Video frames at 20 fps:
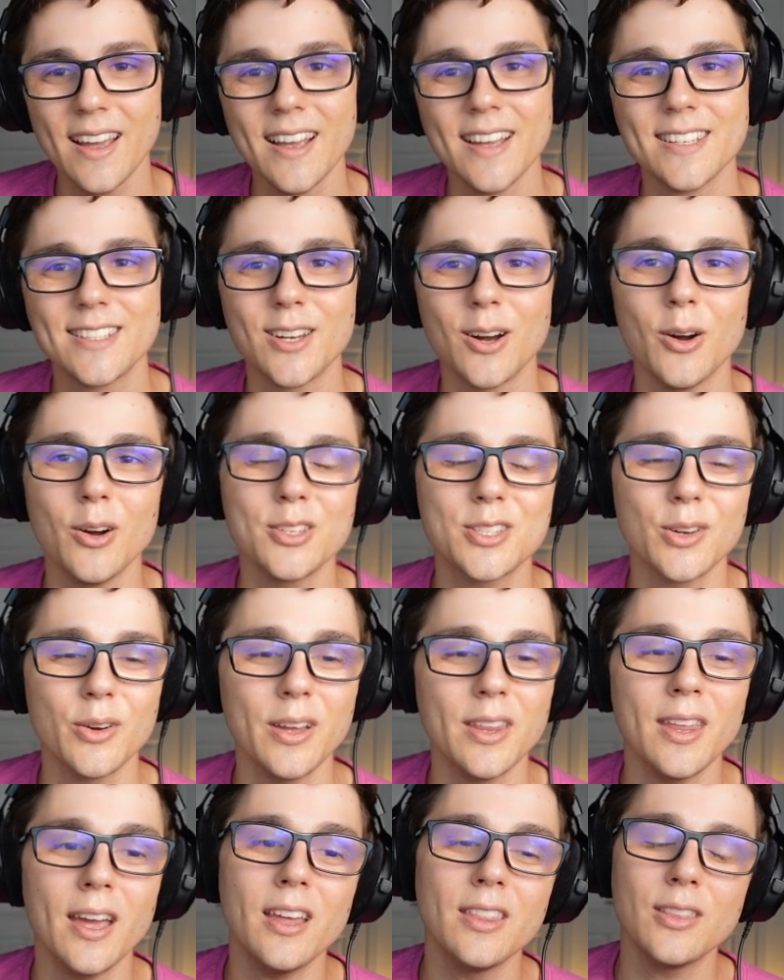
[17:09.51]
So
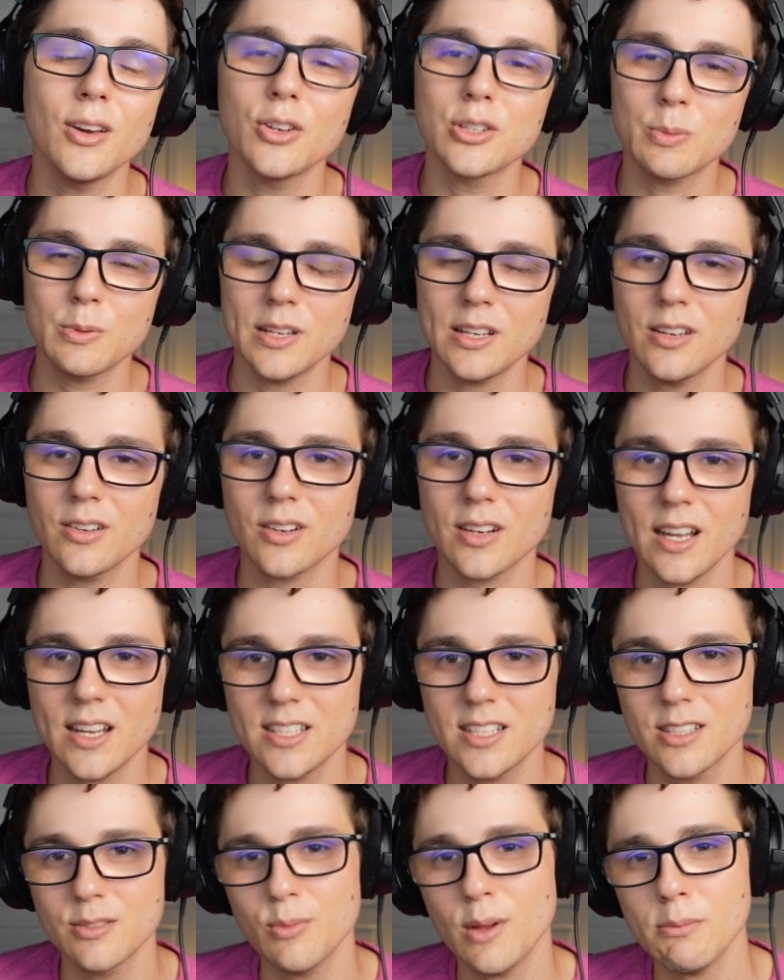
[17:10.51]
in those particular
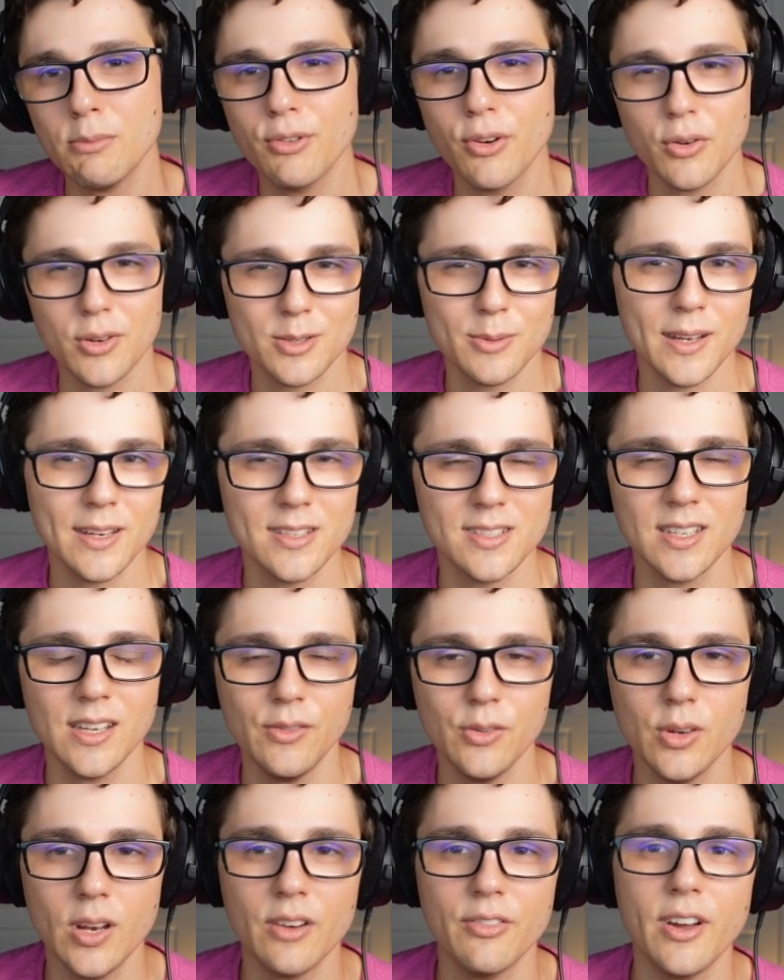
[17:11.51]
cases, maybe Focus Band doesn't give
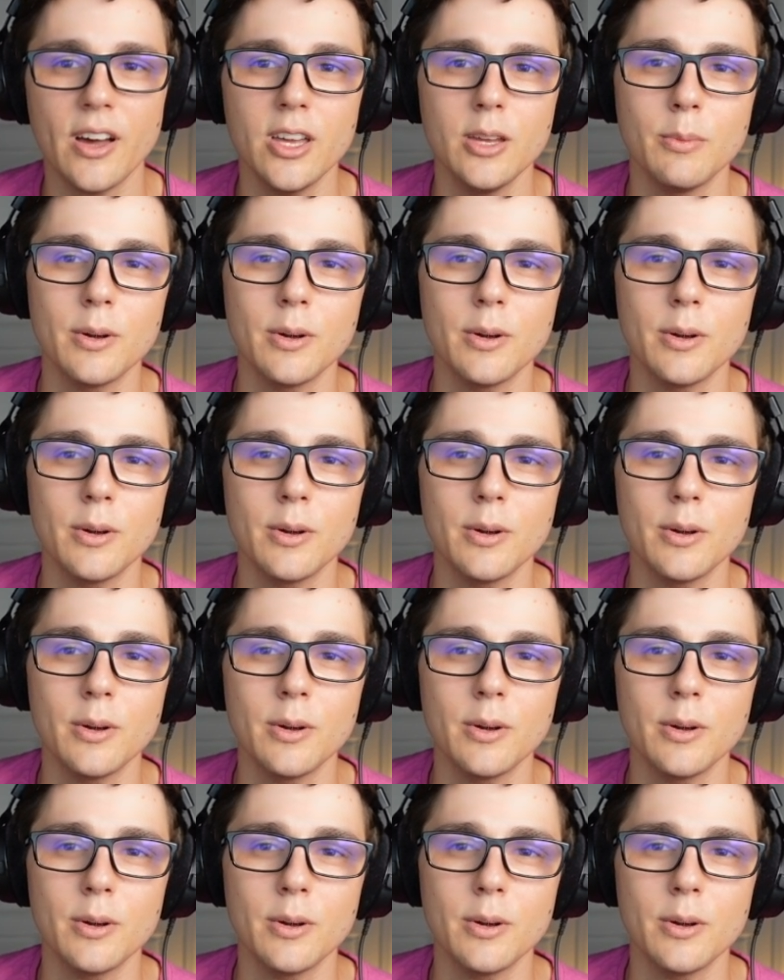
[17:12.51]
you enough value,